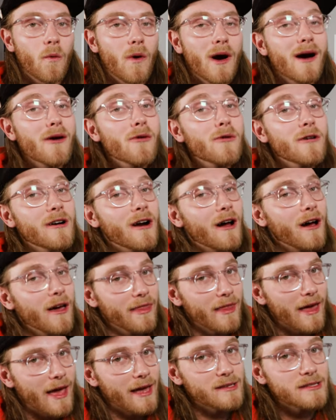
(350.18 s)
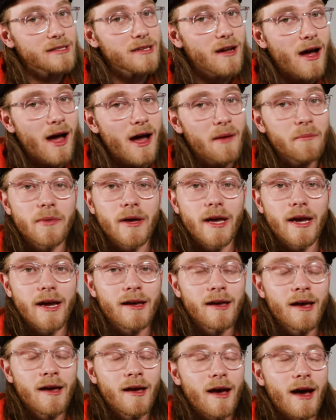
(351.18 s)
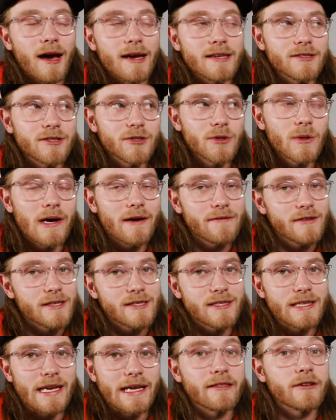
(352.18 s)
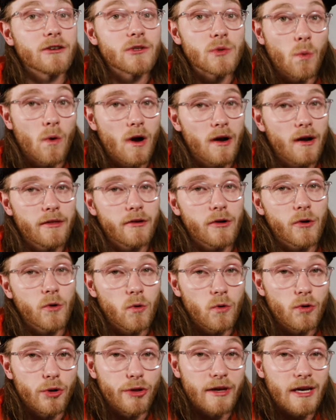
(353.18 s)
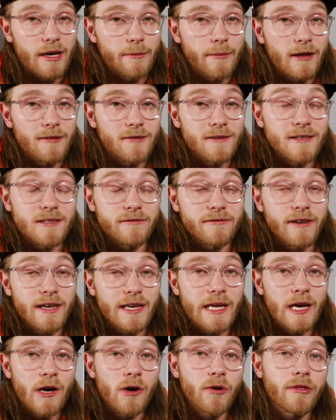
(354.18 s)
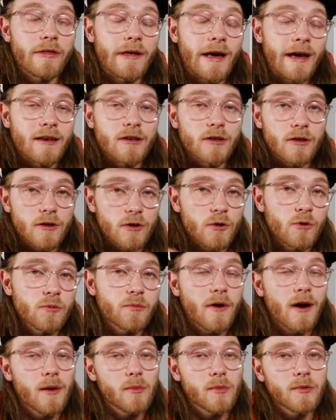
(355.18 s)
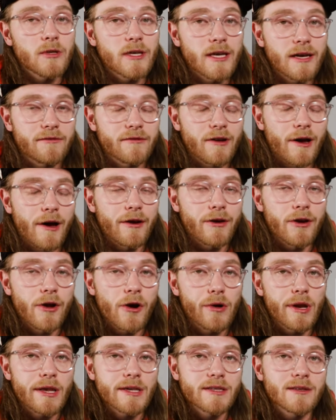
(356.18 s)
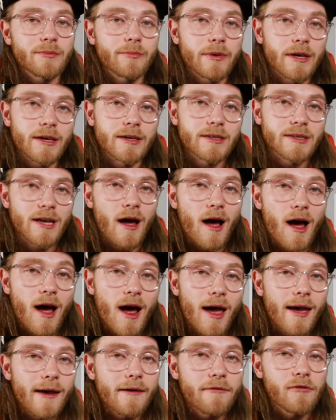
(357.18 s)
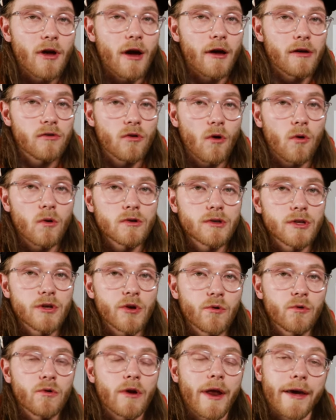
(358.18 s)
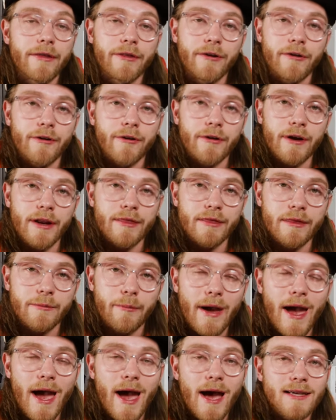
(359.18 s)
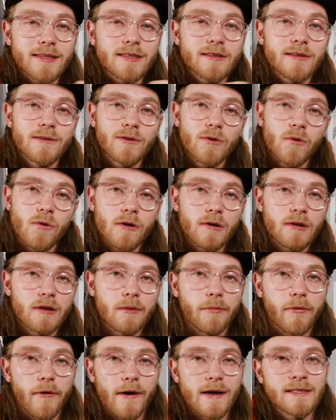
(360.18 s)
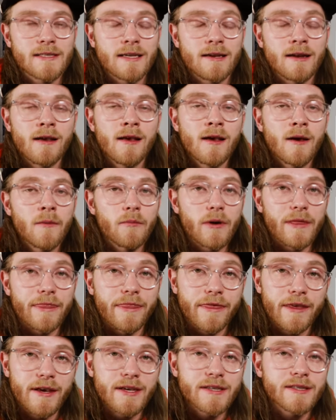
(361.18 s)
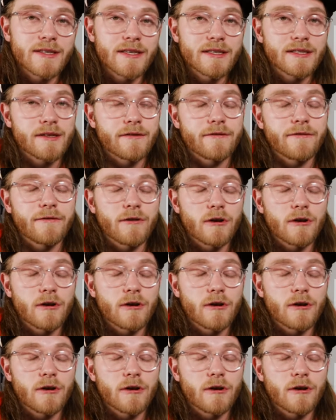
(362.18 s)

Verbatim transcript: While we're on that topic, I do have to say there's one other cool thing about this video that you probably have not noticed because I have not told you neither in the past nor in the present, but this is the